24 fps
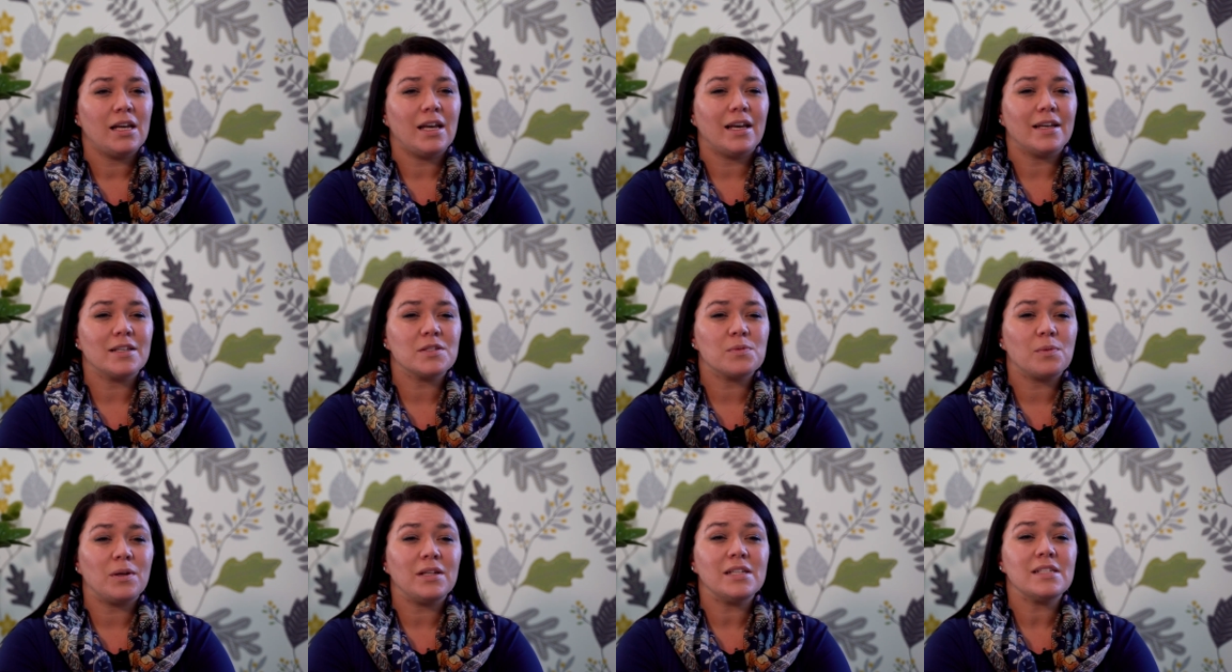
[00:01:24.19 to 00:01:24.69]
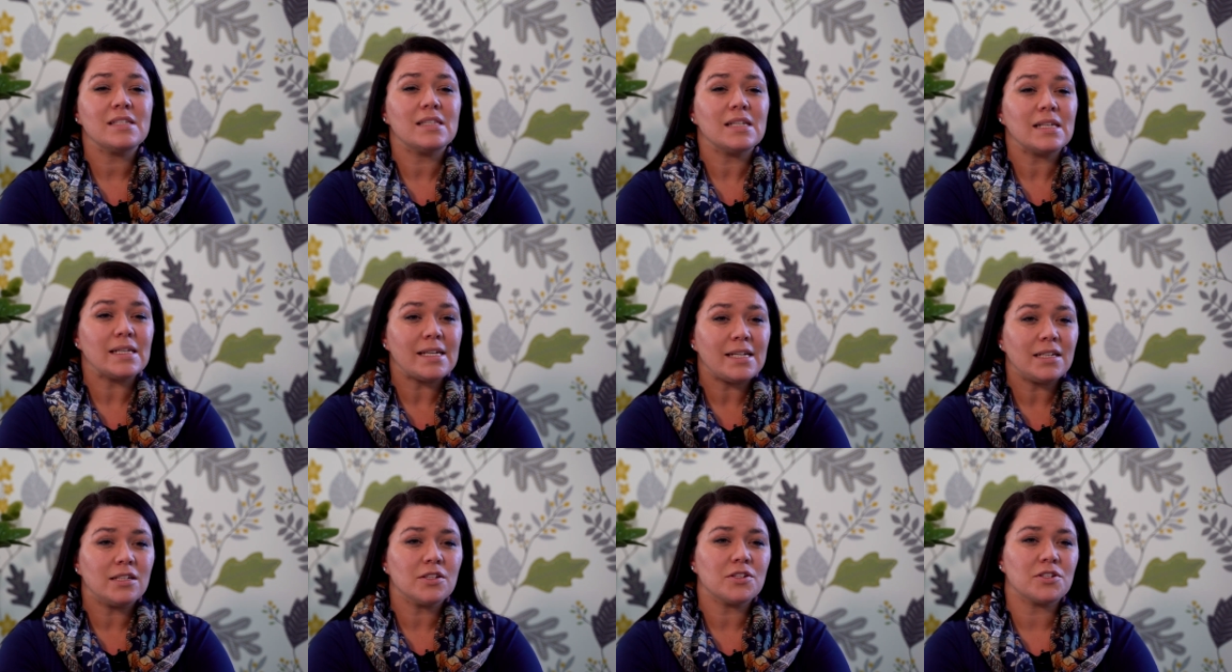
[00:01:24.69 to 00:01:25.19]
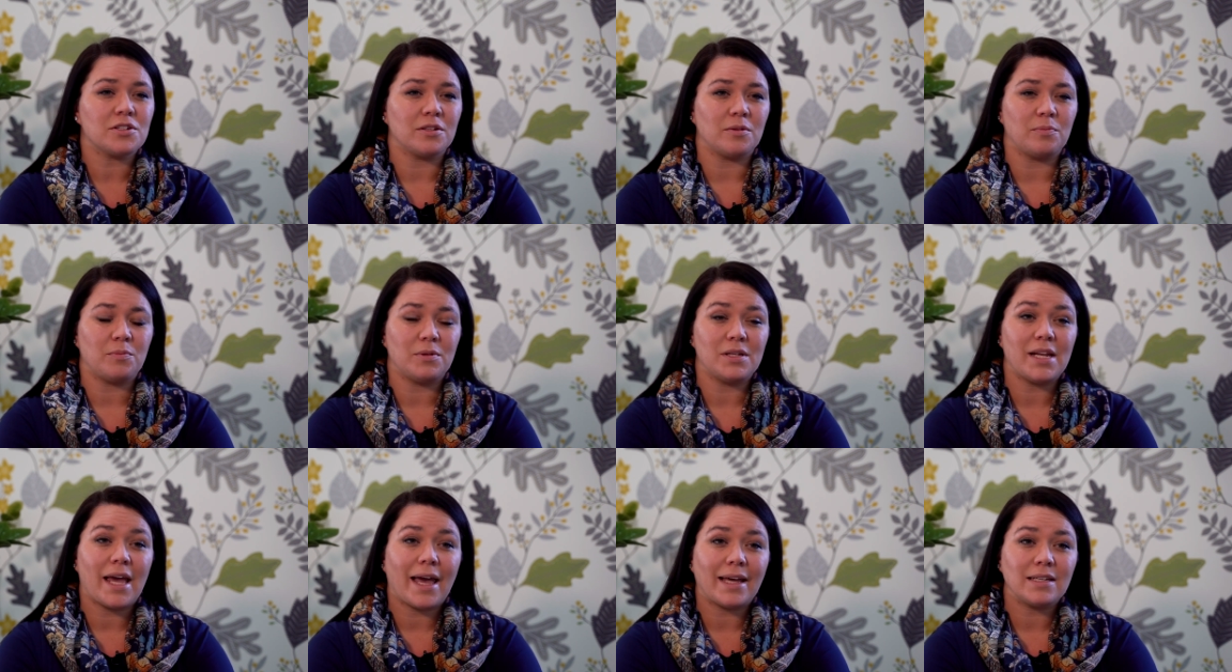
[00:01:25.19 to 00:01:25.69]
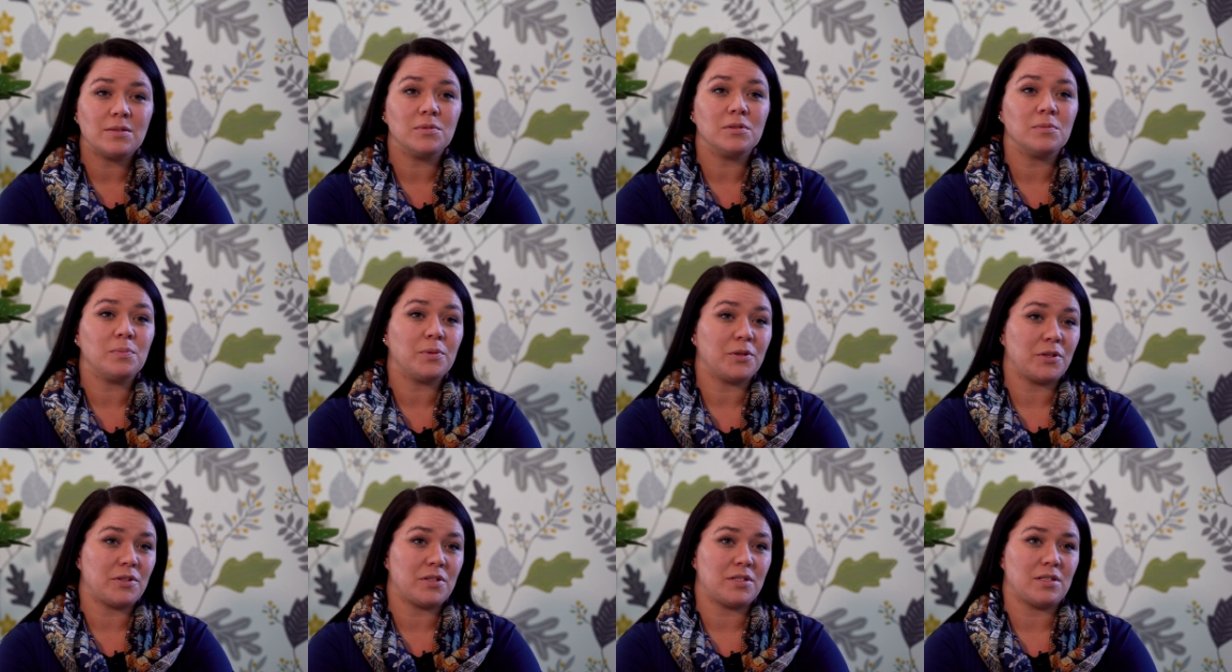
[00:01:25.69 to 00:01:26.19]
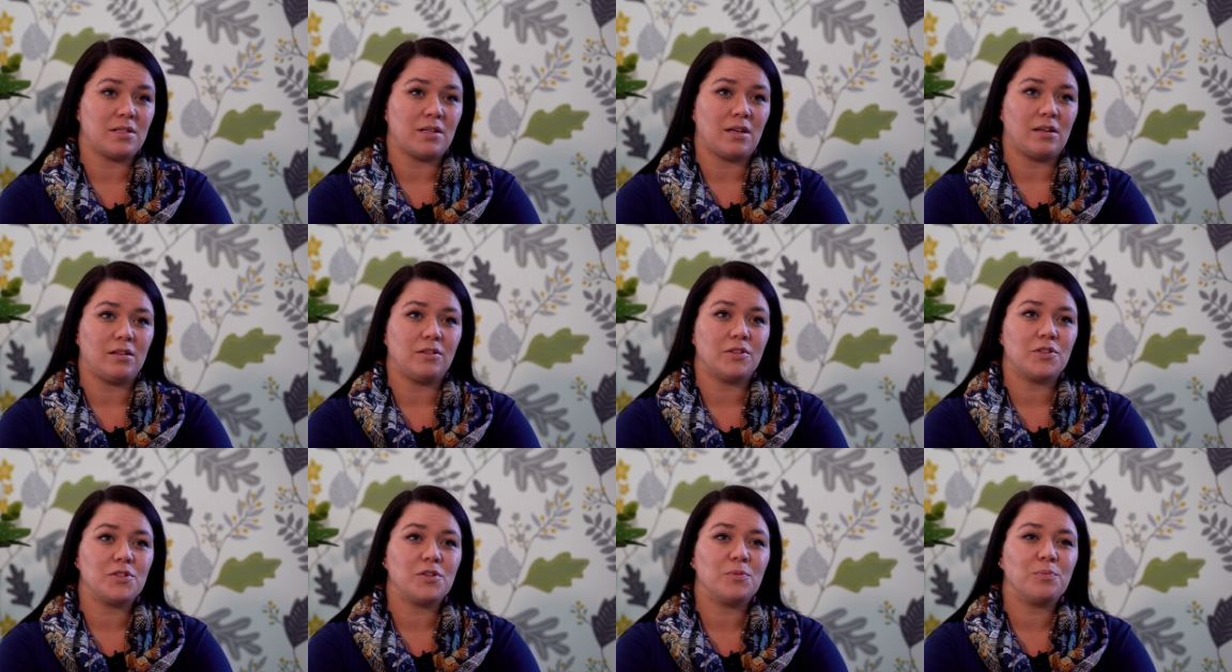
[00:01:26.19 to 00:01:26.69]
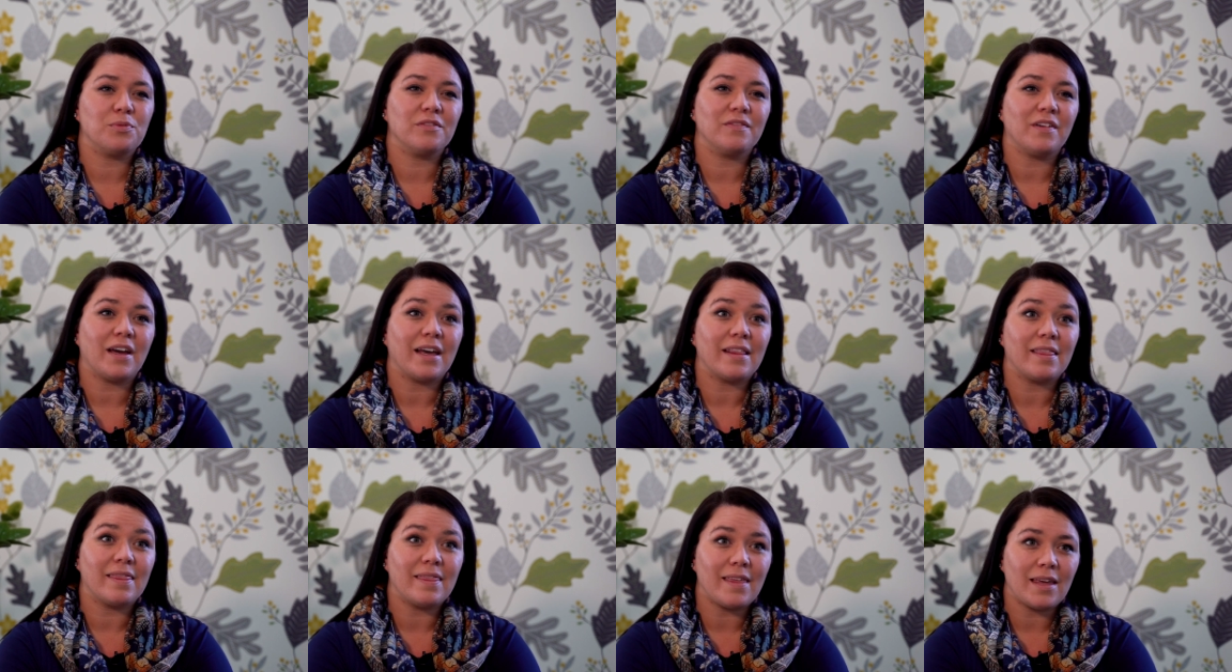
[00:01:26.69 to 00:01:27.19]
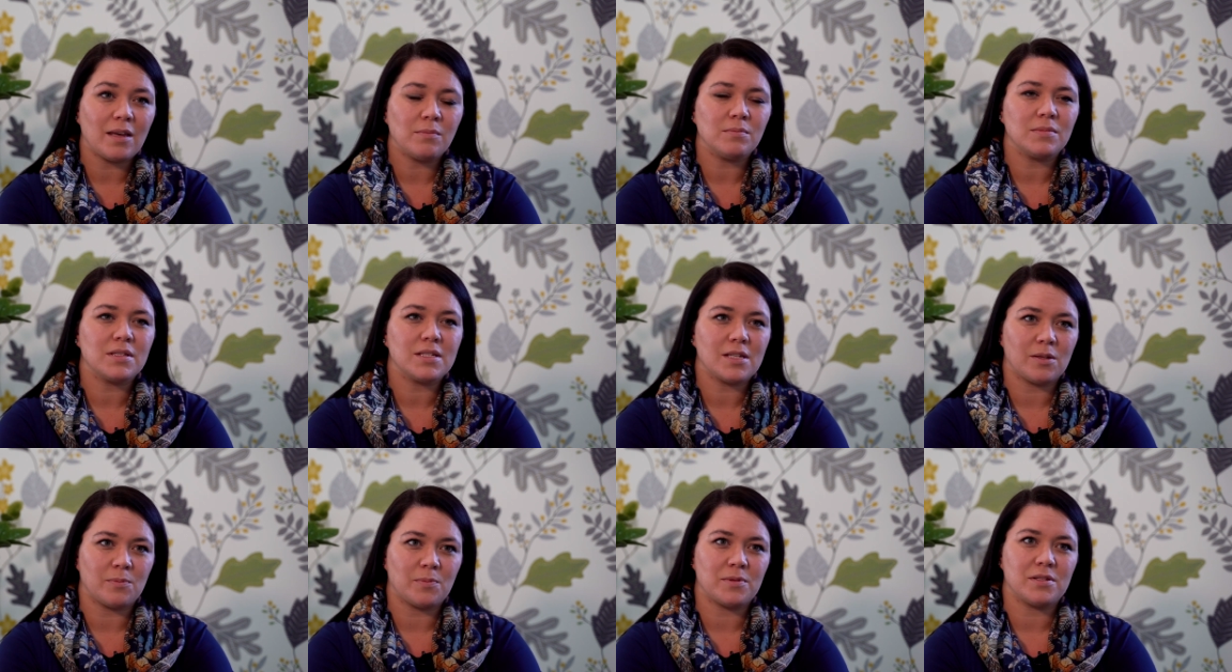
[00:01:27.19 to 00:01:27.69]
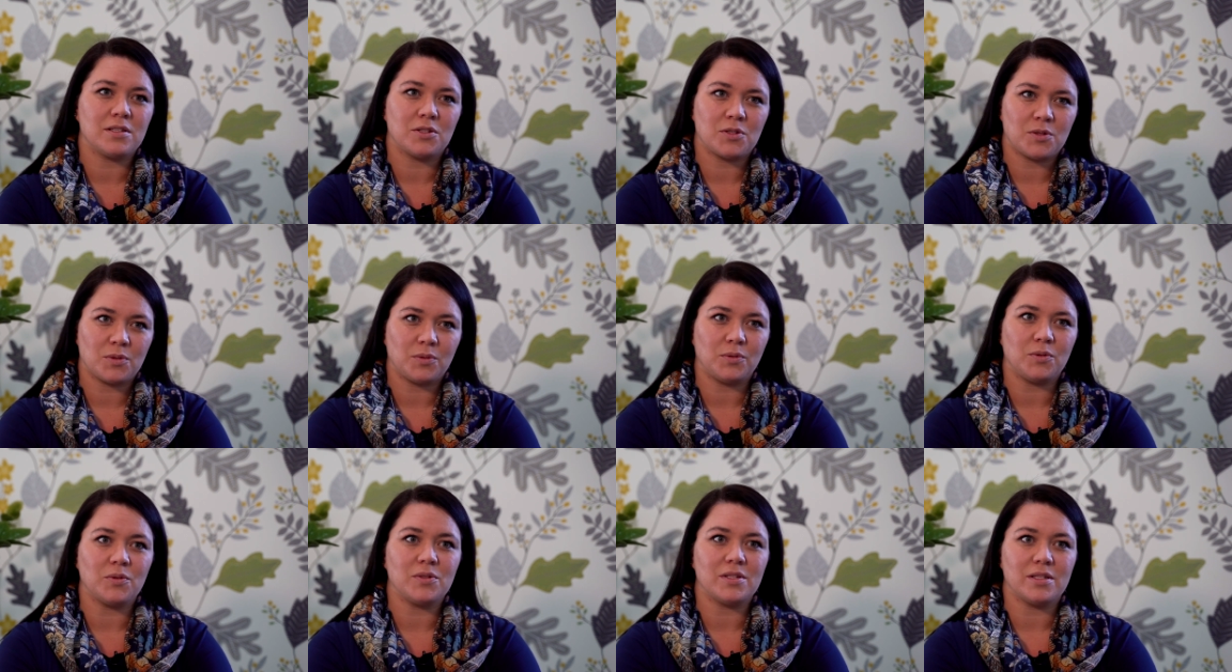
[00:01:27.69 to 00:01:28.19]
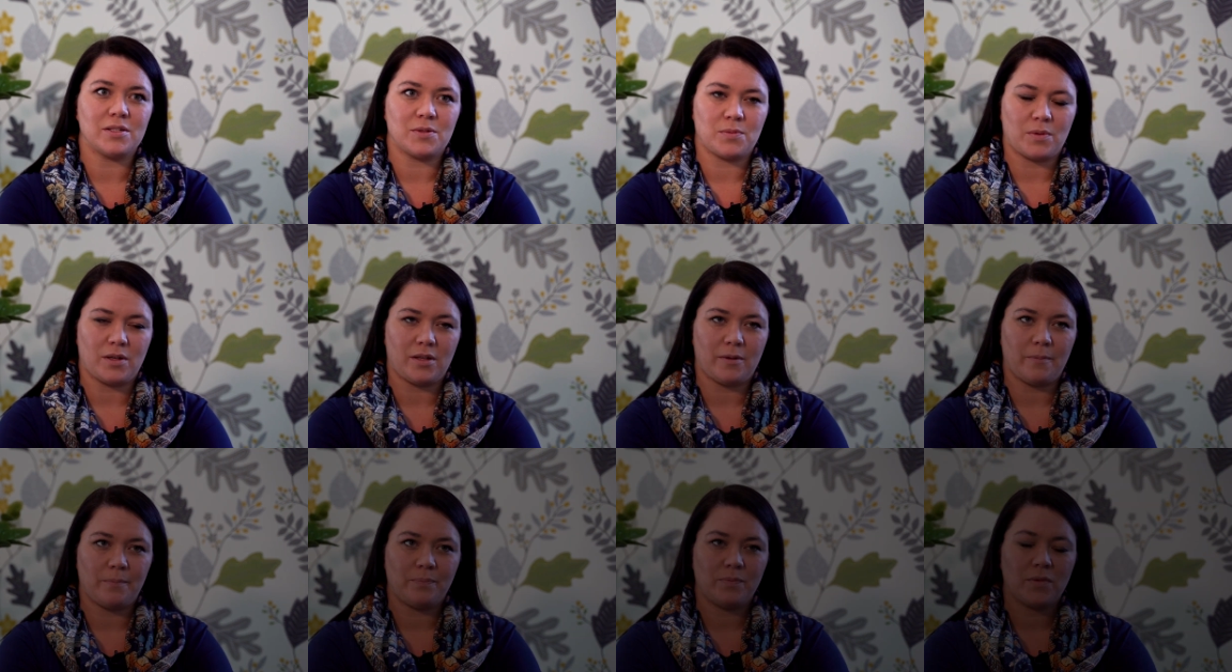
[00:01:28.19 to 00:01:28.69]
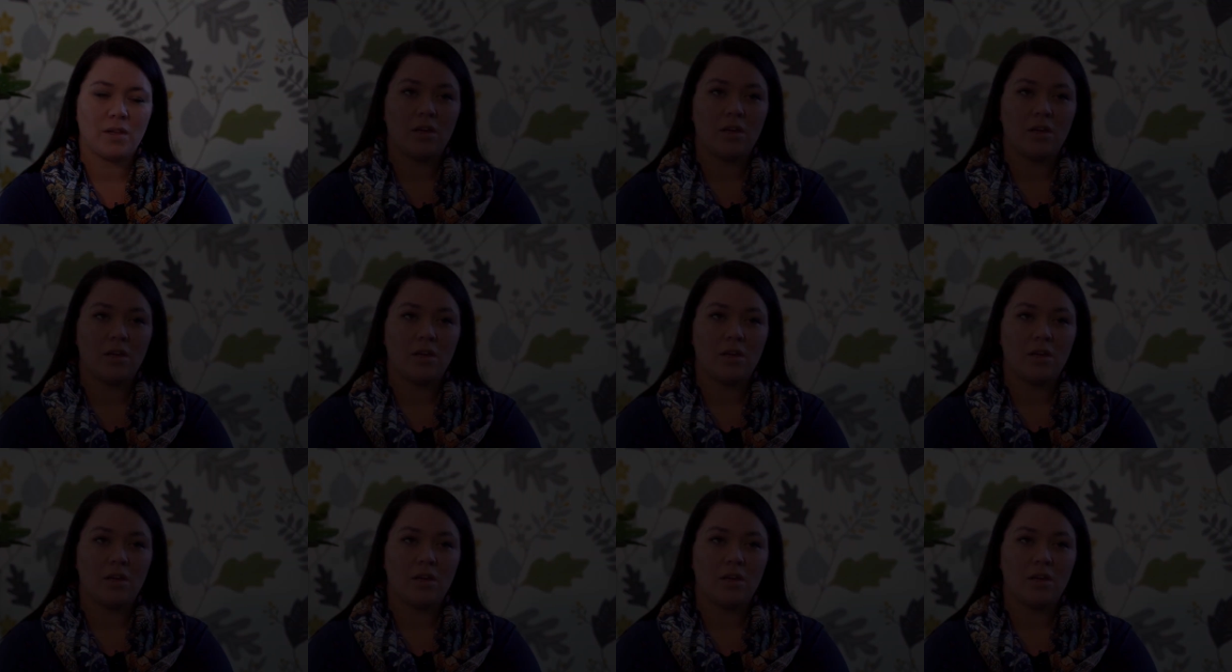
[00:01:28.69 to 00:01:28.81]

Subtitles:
as well as the leadership and admin personnel to provide them tips and tools as well.